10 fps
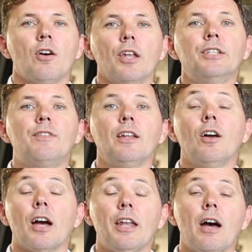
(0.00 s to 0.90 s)
College
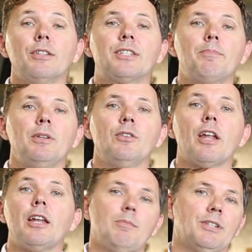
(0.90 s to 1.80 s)
vlog. I know it's something not
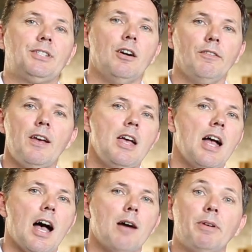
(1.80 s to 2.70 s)
only myself,
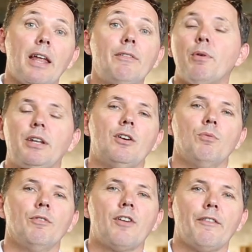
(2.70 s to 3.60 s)
but everyone here at
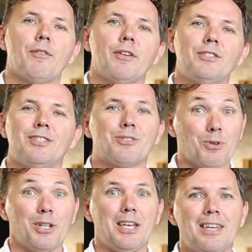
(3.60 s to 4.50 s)
Wolff Coffee Roasters is
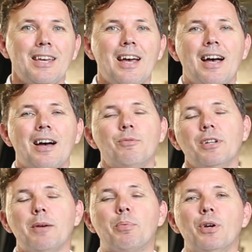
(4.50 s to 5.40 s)
really
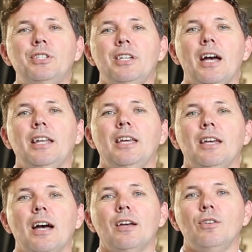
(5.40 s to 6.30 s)
appreciating
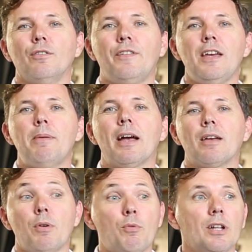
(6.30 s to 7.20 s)
your feedback,
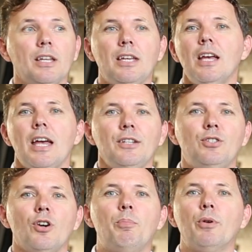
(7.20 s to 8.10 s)
and we really
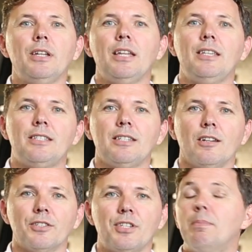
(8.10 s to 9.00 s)
enjoy putting these
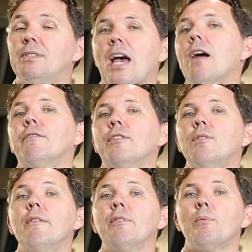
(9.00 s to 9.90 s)
little snippets out for
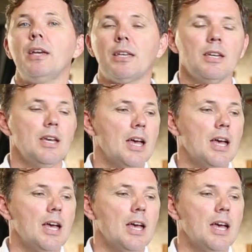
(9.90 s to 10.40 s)
you every week.